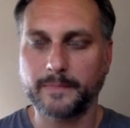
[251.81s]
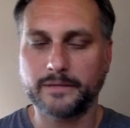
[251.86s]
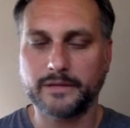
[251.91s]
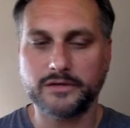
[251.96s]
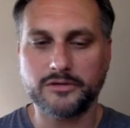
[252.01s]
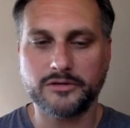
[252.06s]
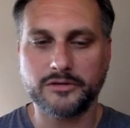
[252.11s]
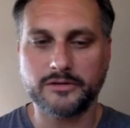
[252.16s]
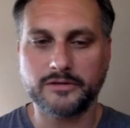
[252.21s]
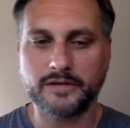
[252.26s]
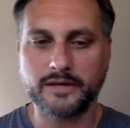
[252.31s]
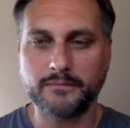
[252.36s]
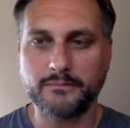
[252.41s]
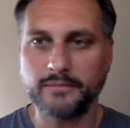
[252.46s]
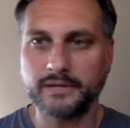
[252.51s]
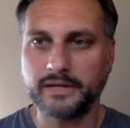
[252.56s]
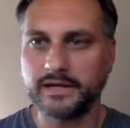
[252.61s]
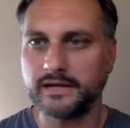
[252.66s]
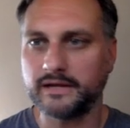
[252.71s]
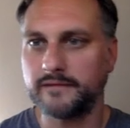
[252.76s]

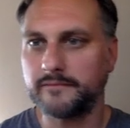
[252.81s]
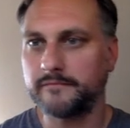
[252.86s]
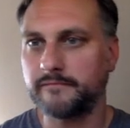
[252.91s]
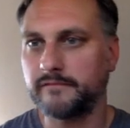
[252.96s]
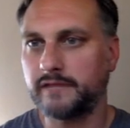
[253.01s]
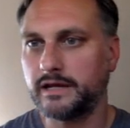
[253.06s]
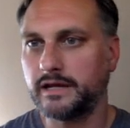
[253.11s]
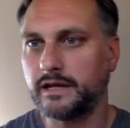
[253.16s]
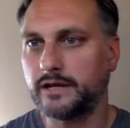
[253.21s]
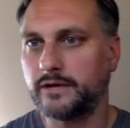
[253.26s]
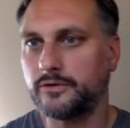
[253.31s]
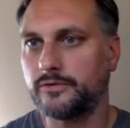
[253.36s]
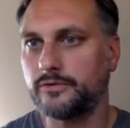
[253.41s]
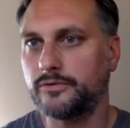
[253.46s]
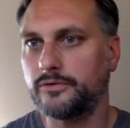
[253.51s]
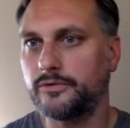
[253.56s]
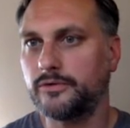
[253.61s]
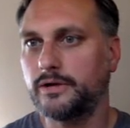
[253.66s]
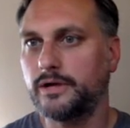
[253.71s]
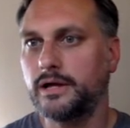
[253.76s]
disassembly
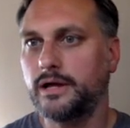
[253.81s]
video,